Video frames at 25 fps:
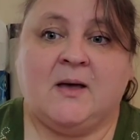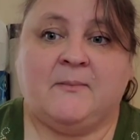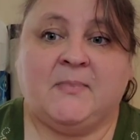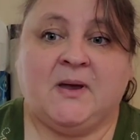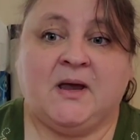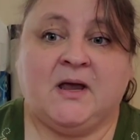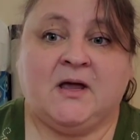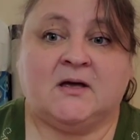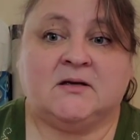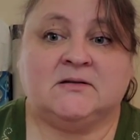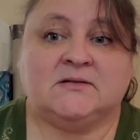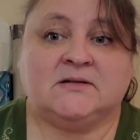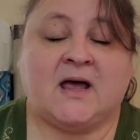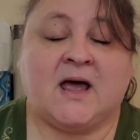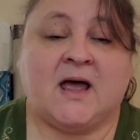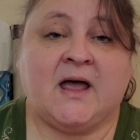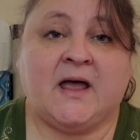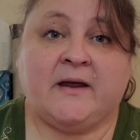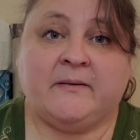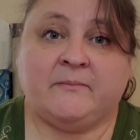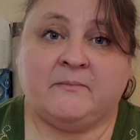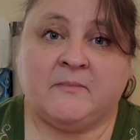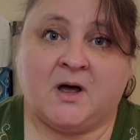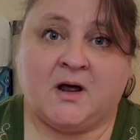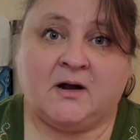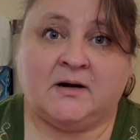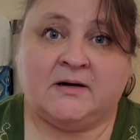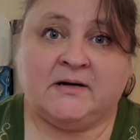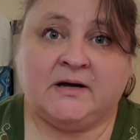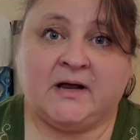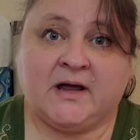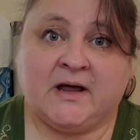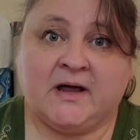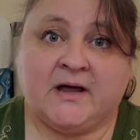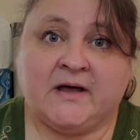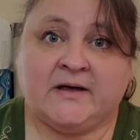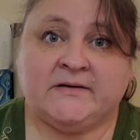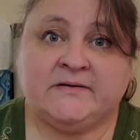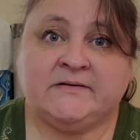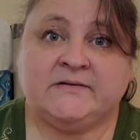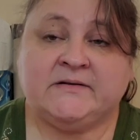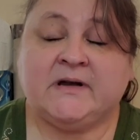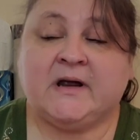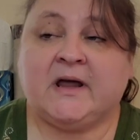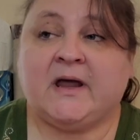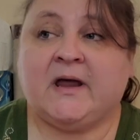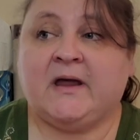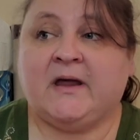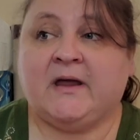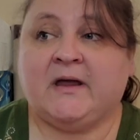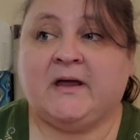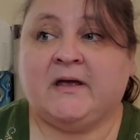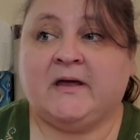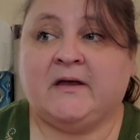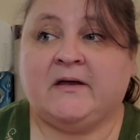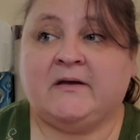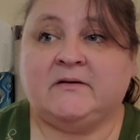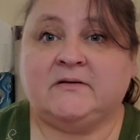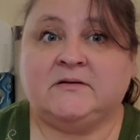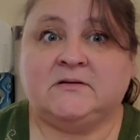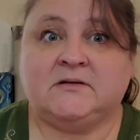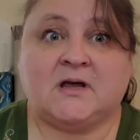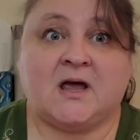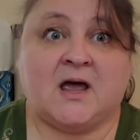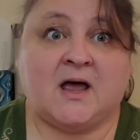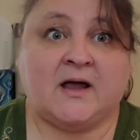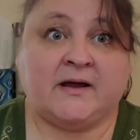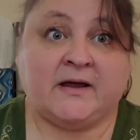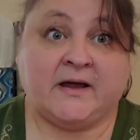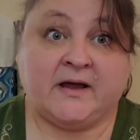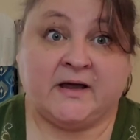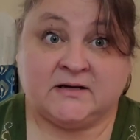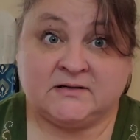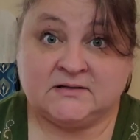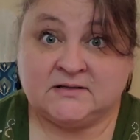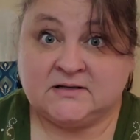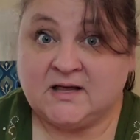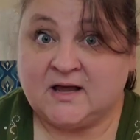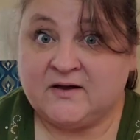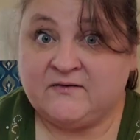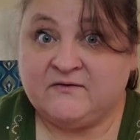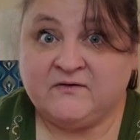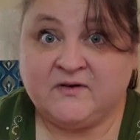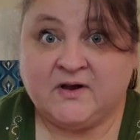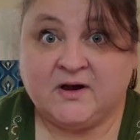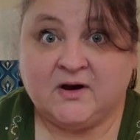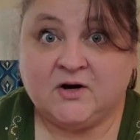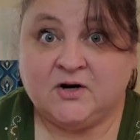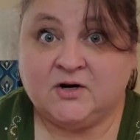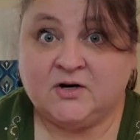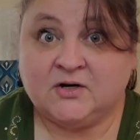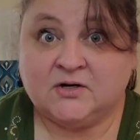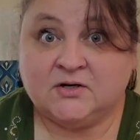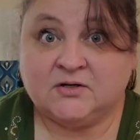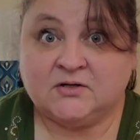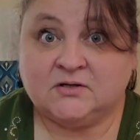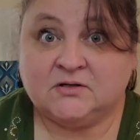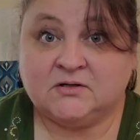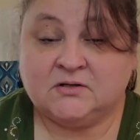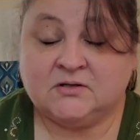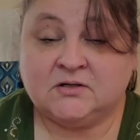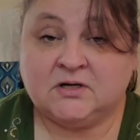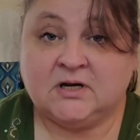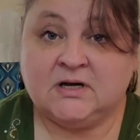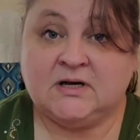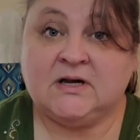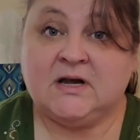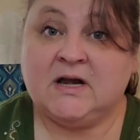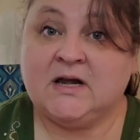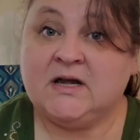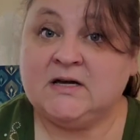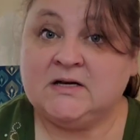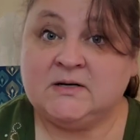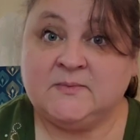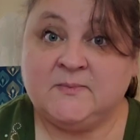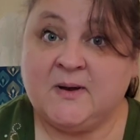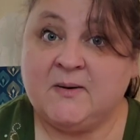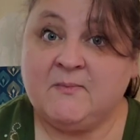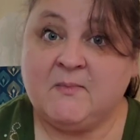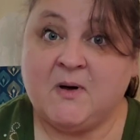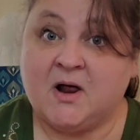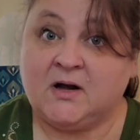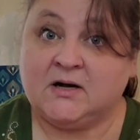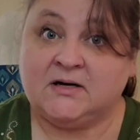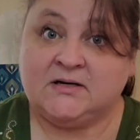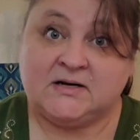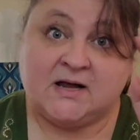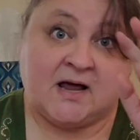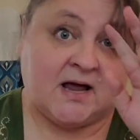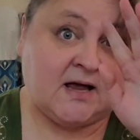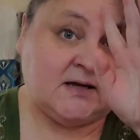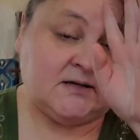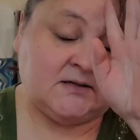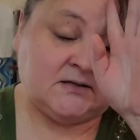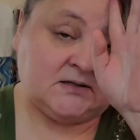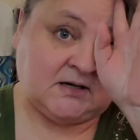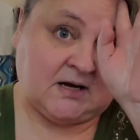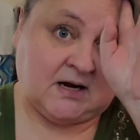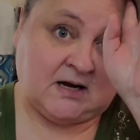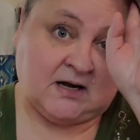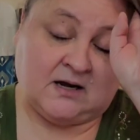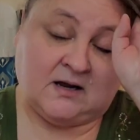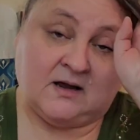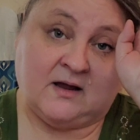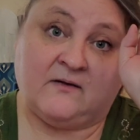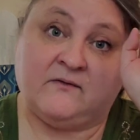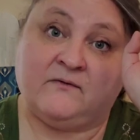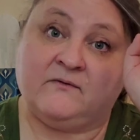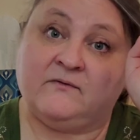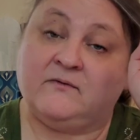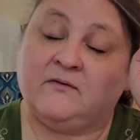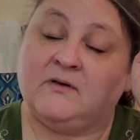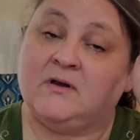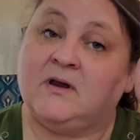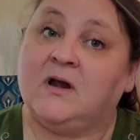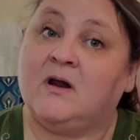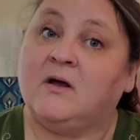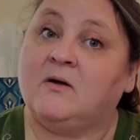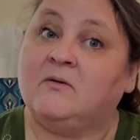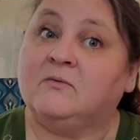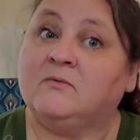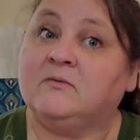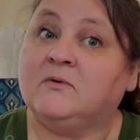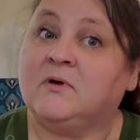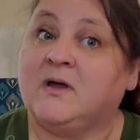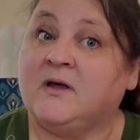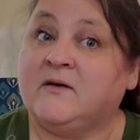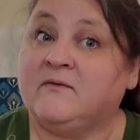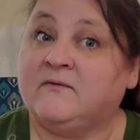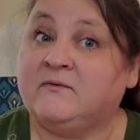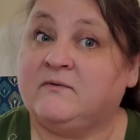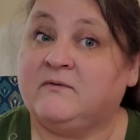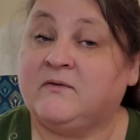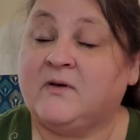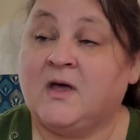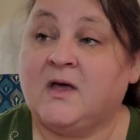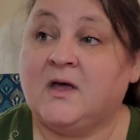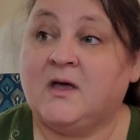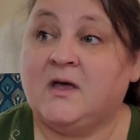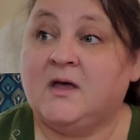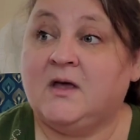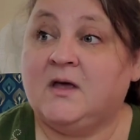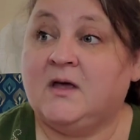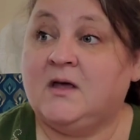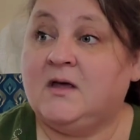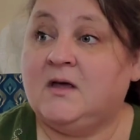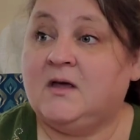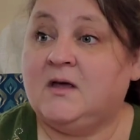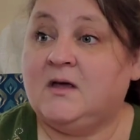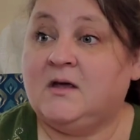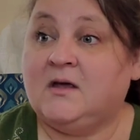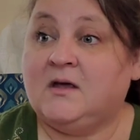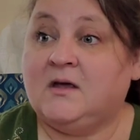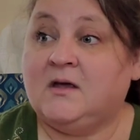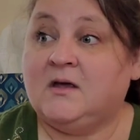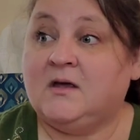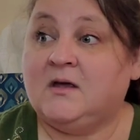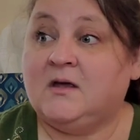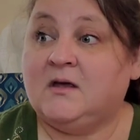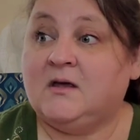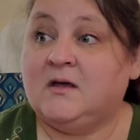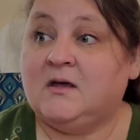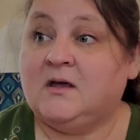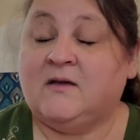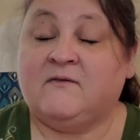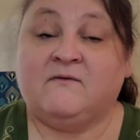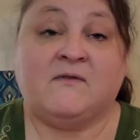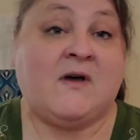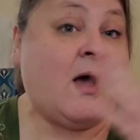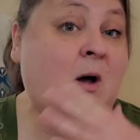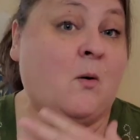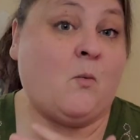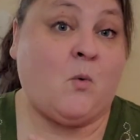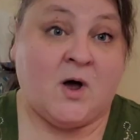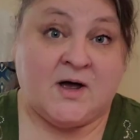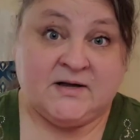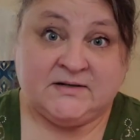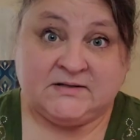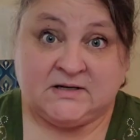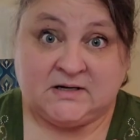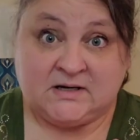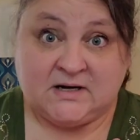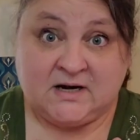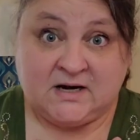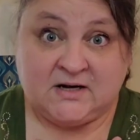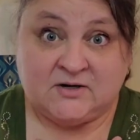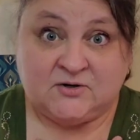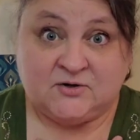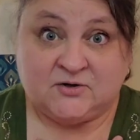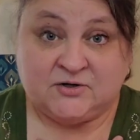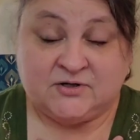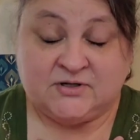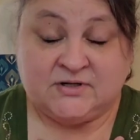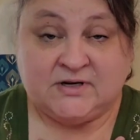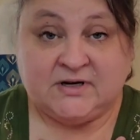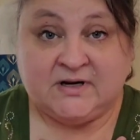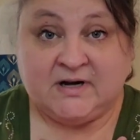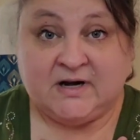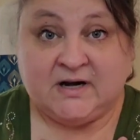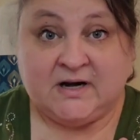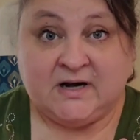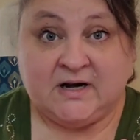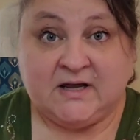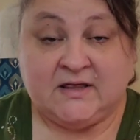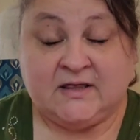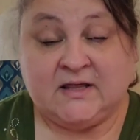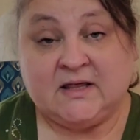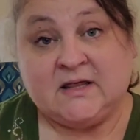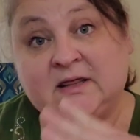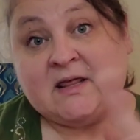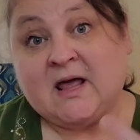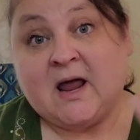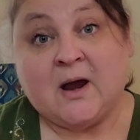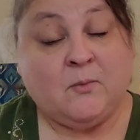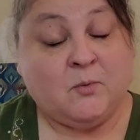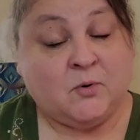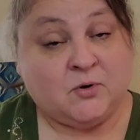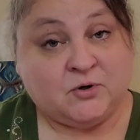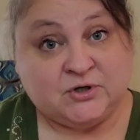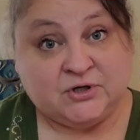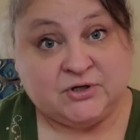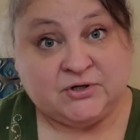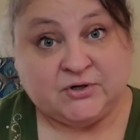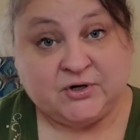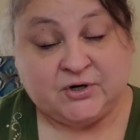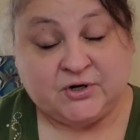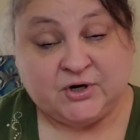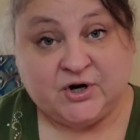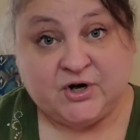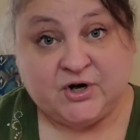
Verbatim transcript: because I hadn't monetized and I guess they figured it needed to be monetized and if, you know, if if I wasn't interested in it, then they were just going